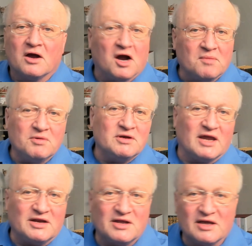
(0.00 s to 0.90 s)
Carbon
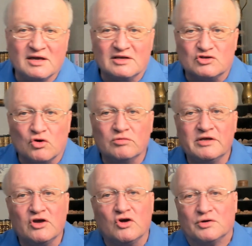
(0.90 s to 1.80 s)
dating is
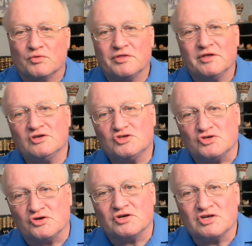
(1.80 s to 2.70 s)
only good within a
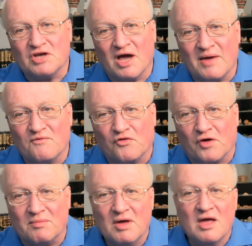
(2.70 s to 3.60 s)
certain time
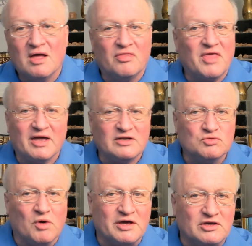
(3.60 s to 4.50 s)
frame, and that is
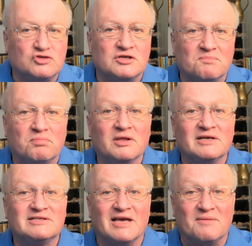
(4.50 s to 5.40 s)
why you see
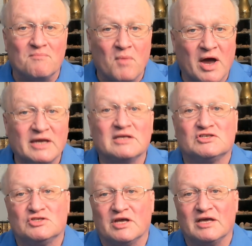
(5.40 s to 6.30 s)
plus and
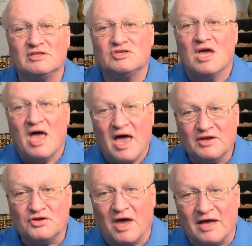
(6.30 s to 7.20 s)
minus dates
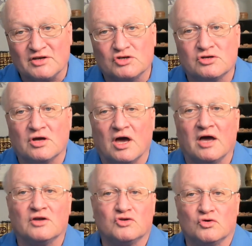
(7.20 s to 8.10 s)
attached
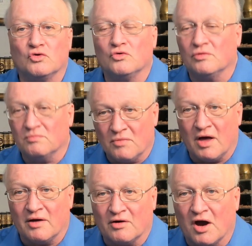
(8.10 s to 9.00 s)
to
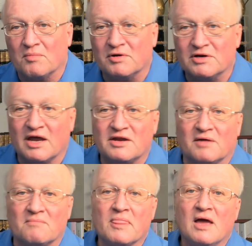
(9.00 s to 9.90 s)
carbon
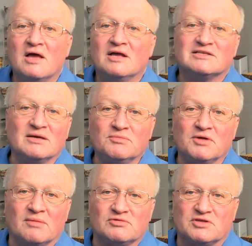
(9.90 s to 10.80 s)
dating.
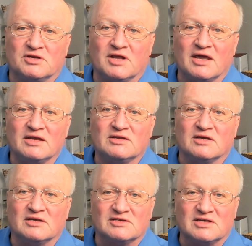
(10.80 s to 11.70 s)
Sometimes the date
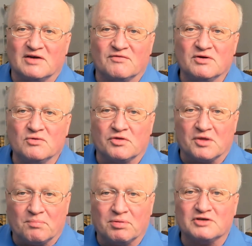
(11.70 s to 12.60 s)
is given
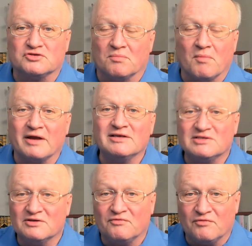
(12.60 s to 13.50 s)
with a plus or
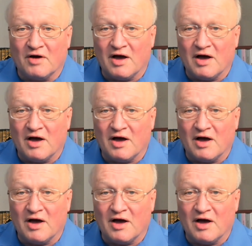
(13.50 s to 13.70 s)
minus of